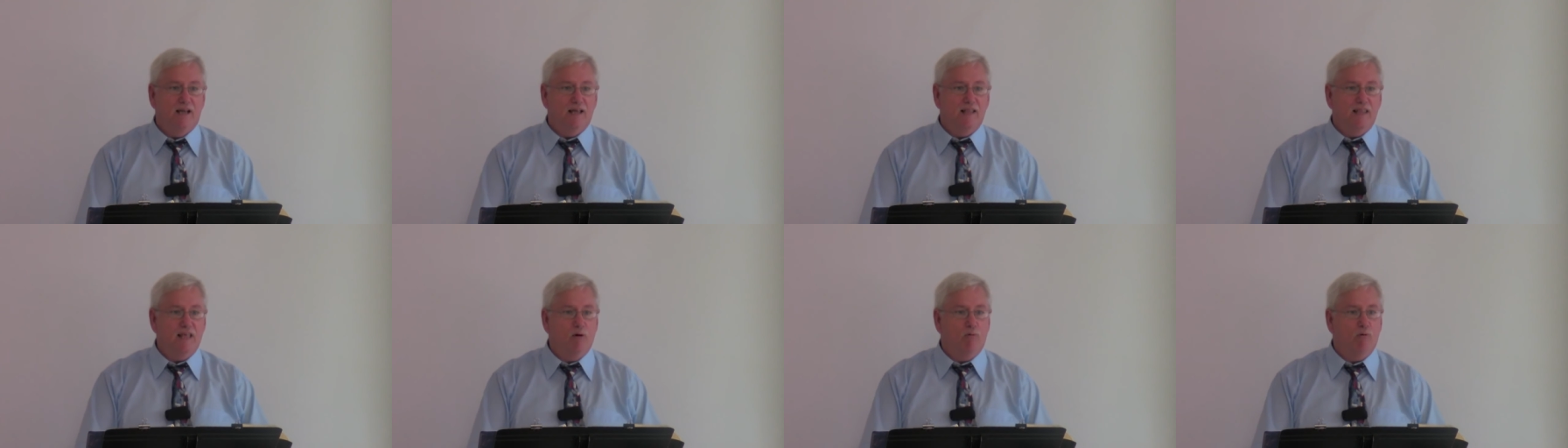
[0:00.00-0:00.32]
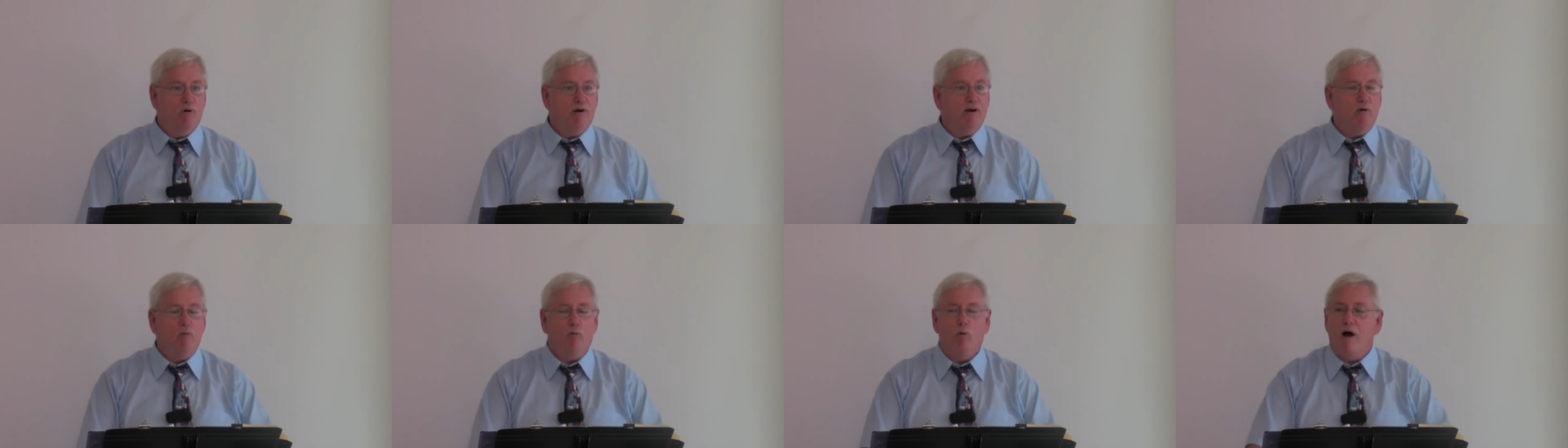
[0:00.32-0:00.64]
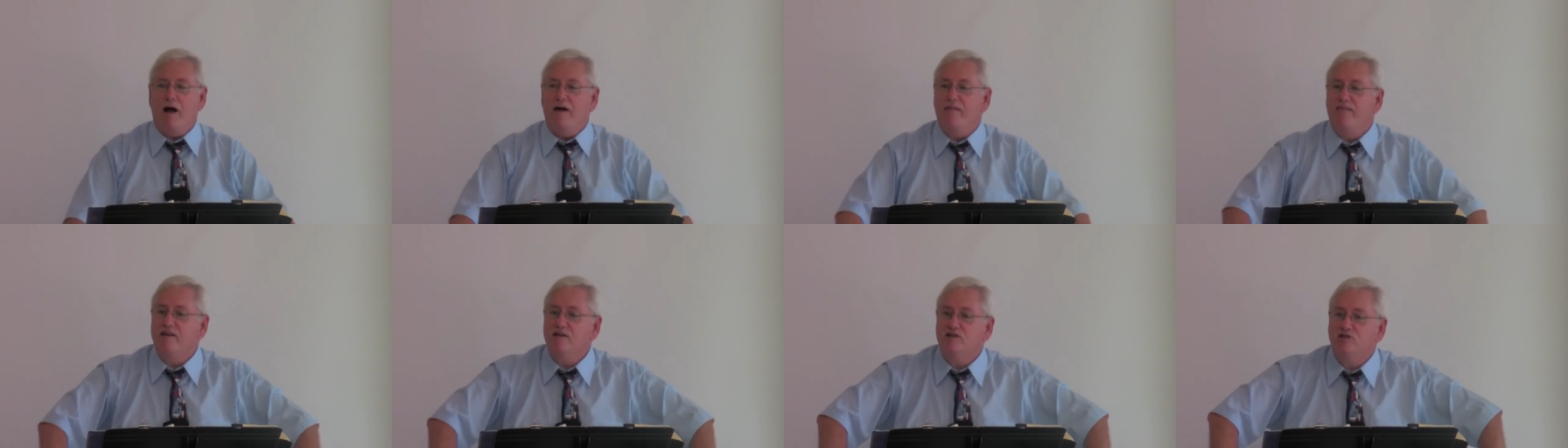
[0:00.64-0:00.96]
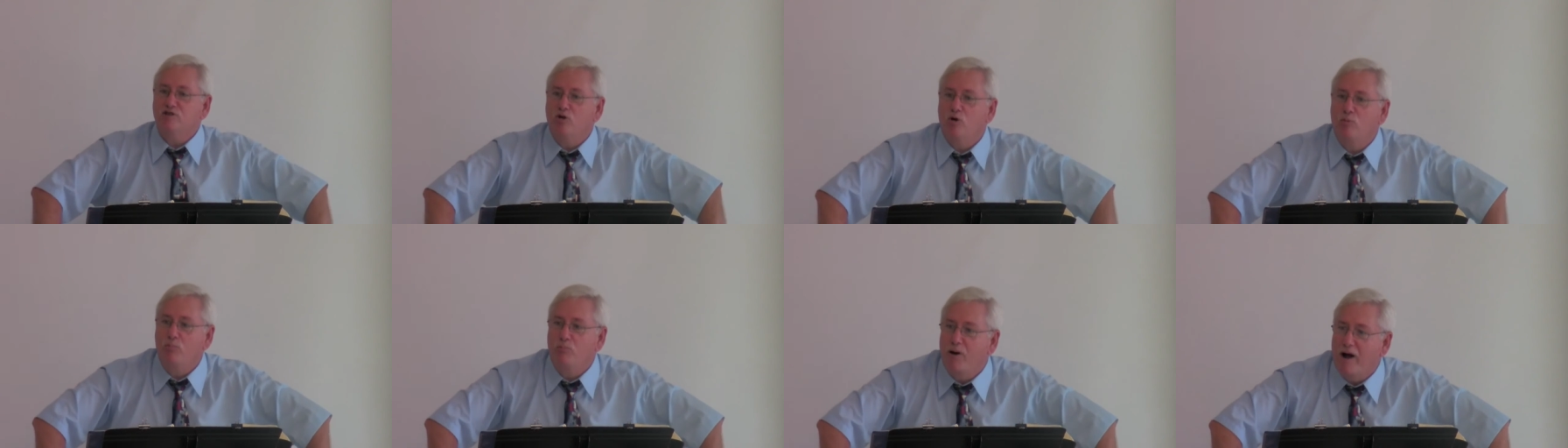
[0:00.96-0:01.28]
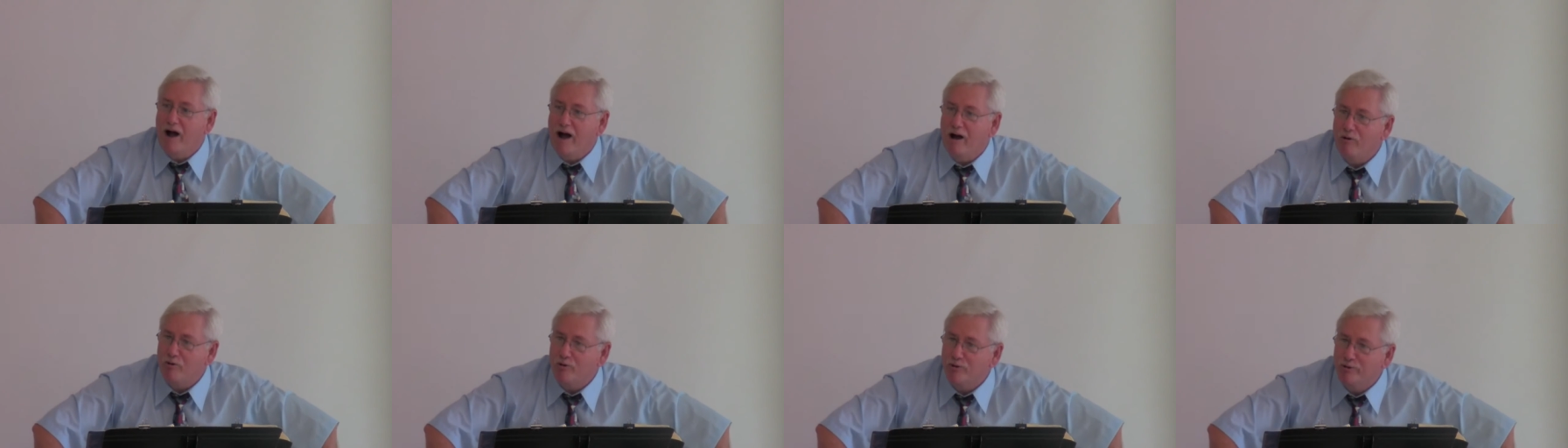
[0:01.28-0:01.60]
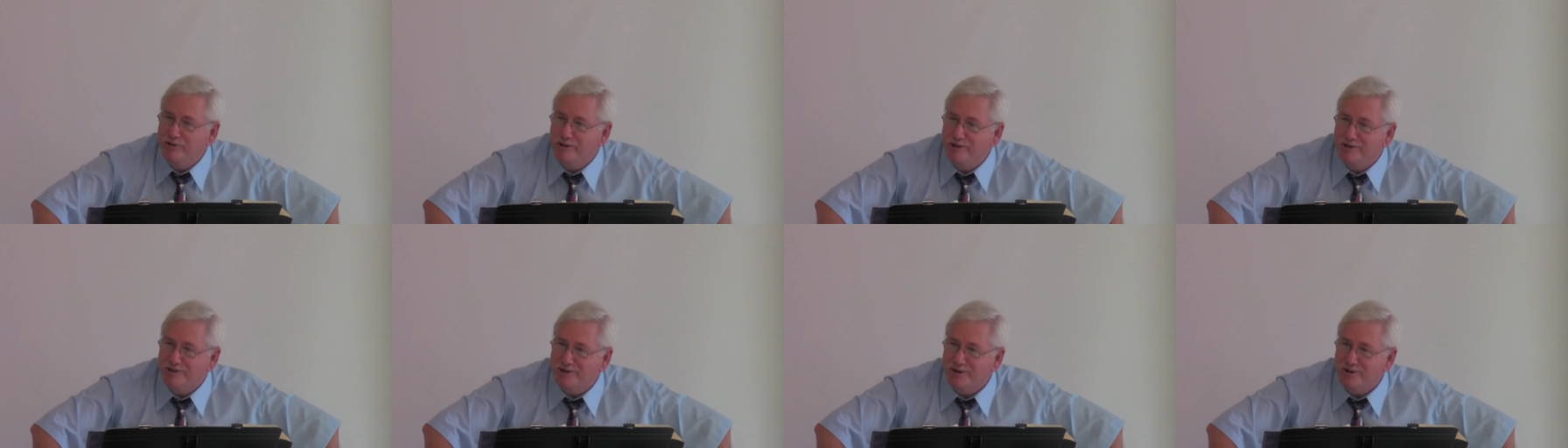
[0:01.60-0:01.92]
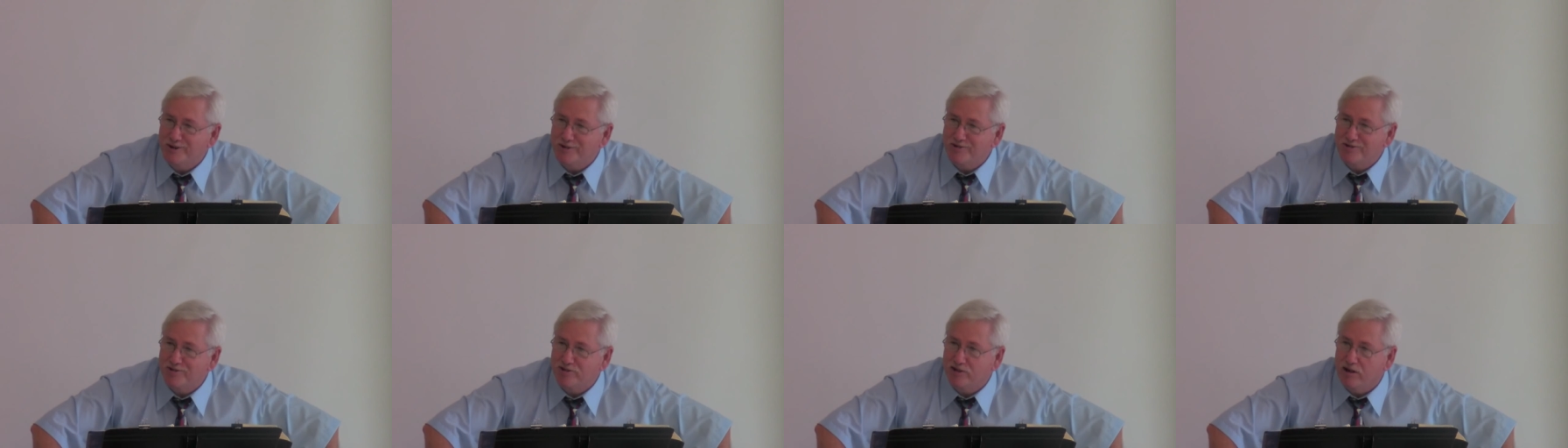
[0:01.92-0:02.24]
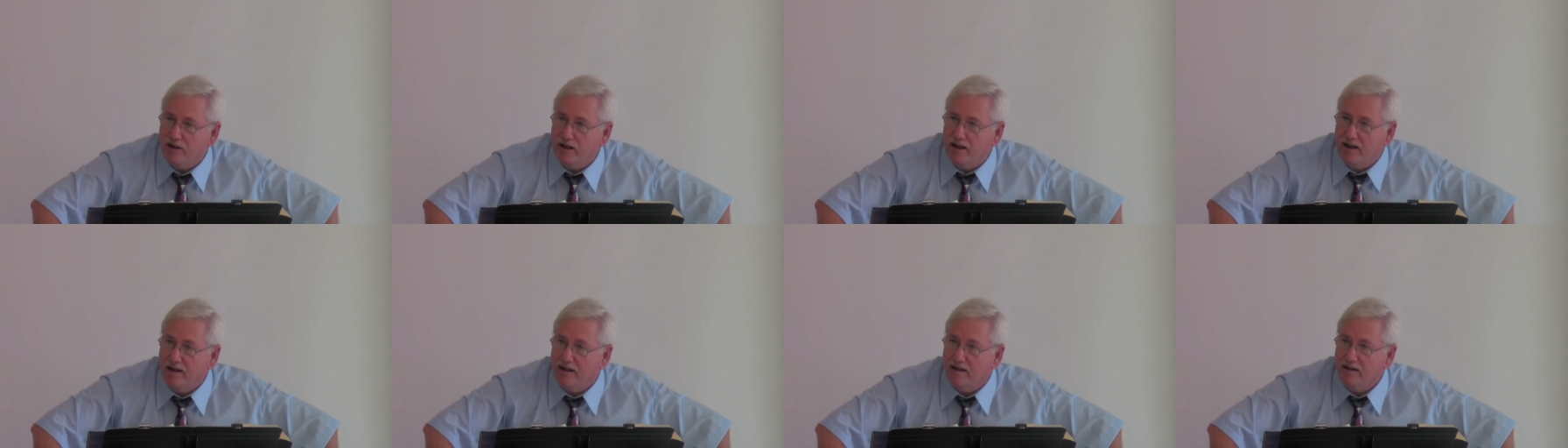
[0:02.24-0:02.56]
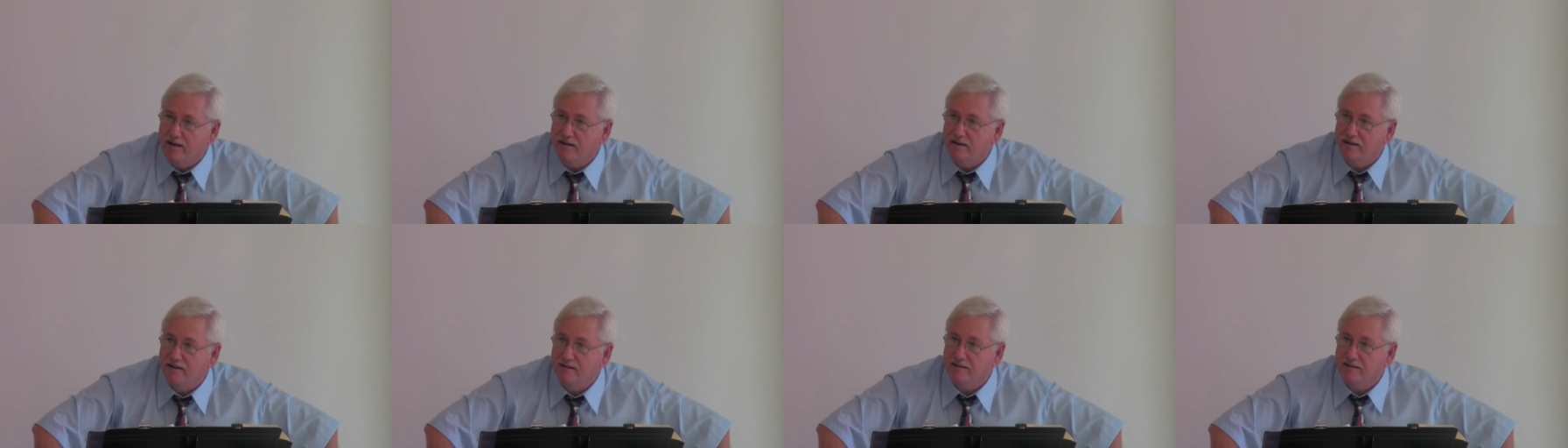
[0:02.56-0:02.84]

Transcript: And they wonder why there's no power in the church today.